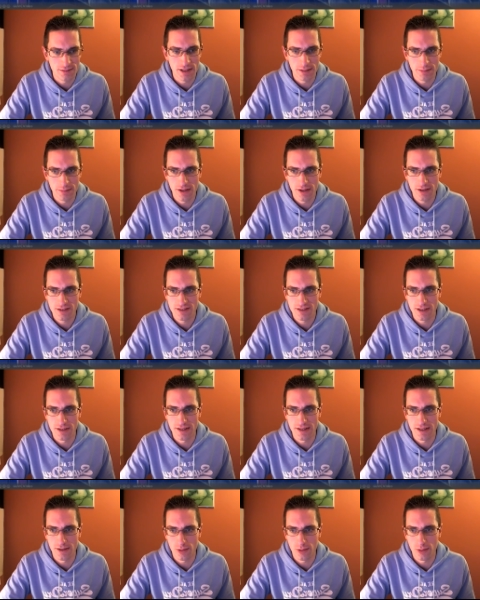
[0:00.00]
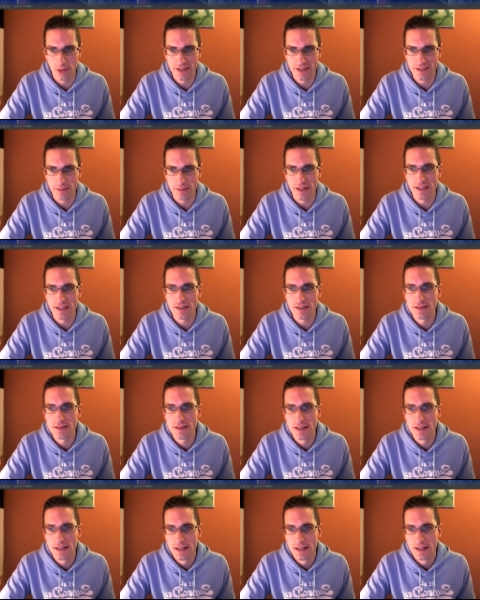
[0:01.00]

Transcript: where the marks go down quite a bit.